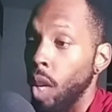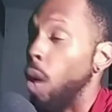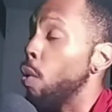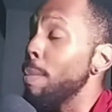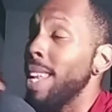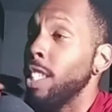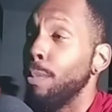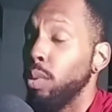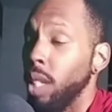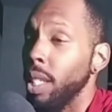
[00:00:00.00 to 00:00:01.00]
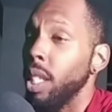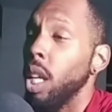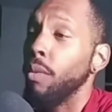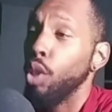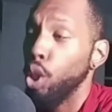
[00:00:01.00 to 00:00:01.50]
A woman has plenty
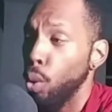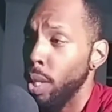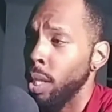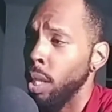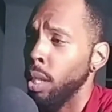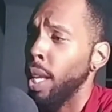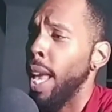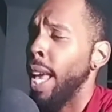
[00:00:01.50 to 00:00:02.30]
of choices,